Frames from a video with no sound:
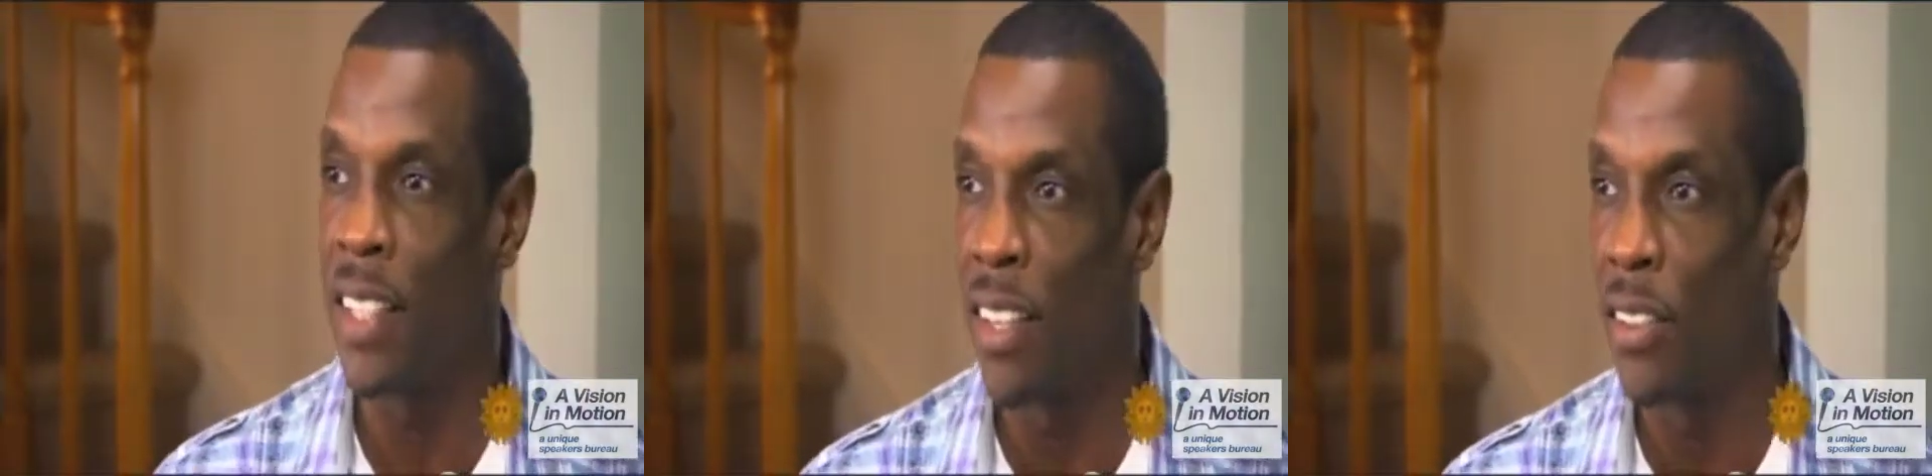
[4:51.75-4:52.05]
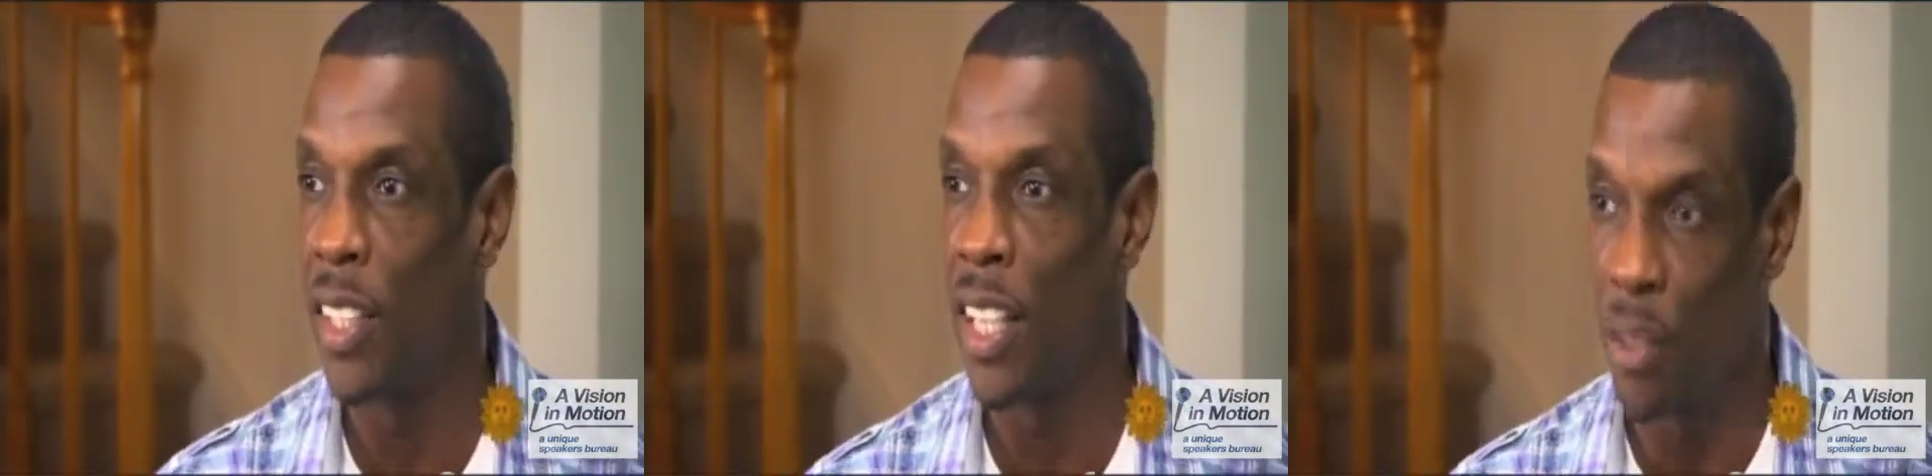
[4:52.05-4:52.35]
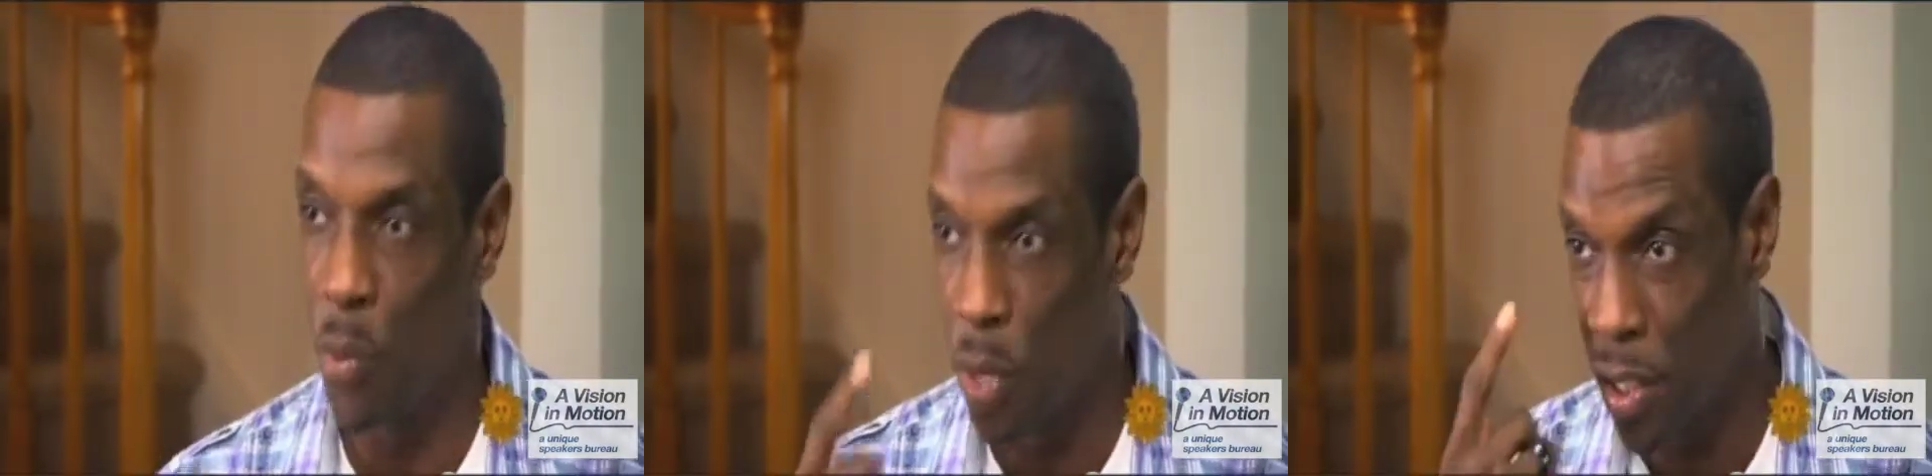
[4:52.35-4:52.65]
out, he got
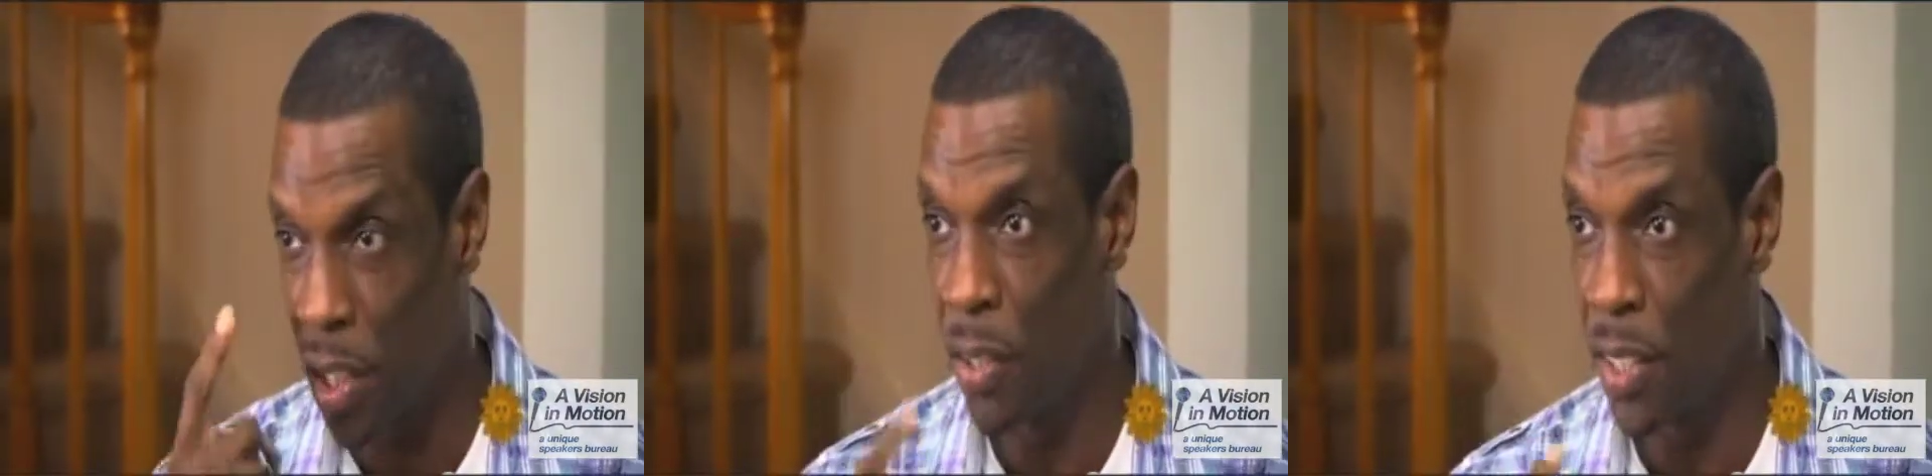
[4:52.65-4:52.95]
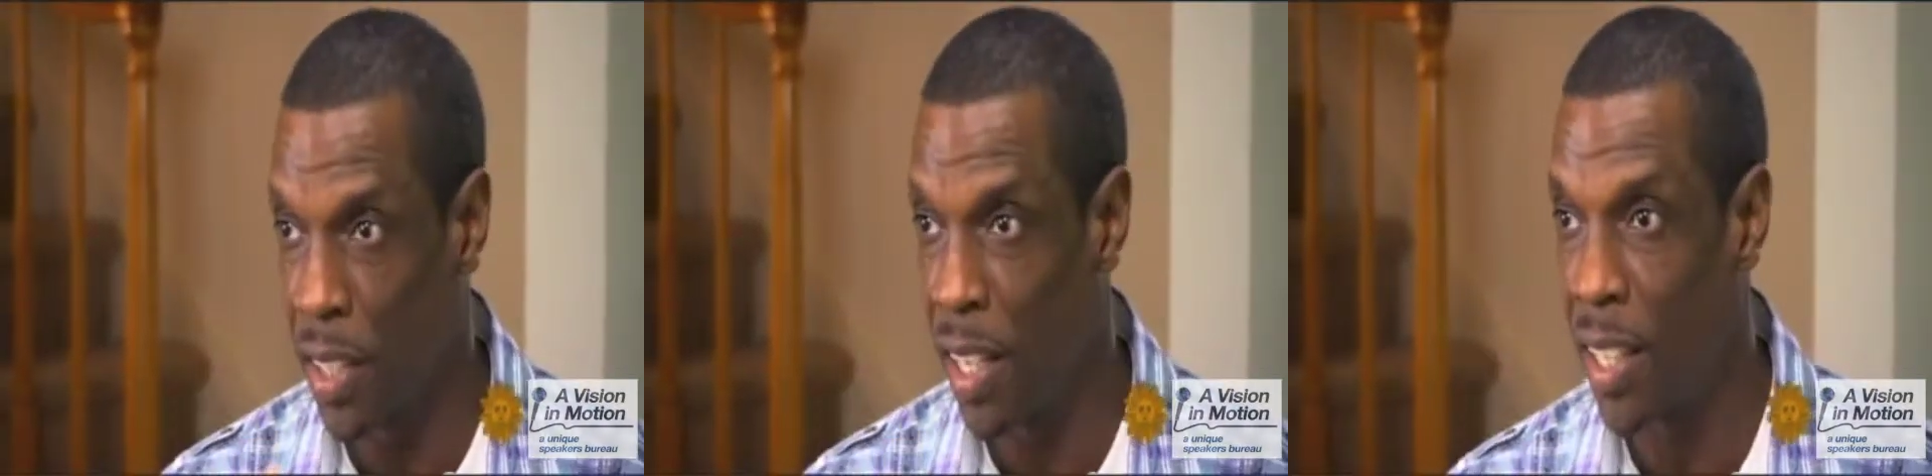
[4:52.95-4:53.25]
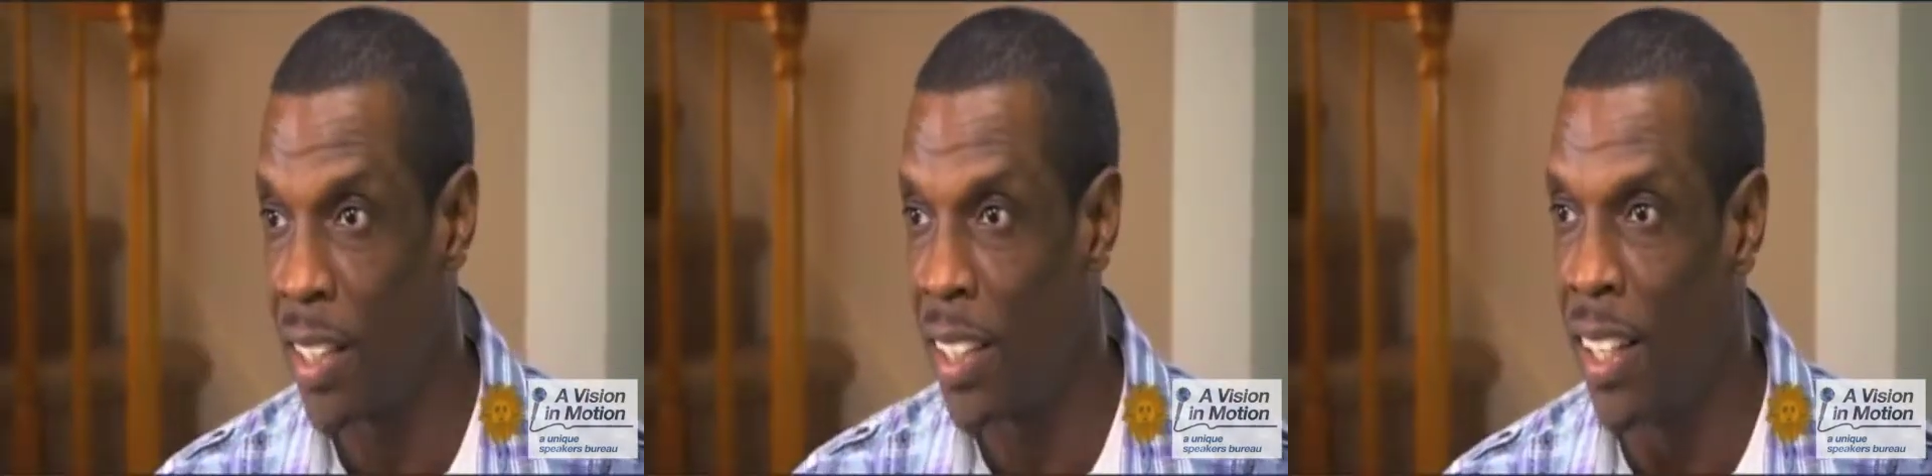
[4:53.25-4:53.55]
the one tear in his eye,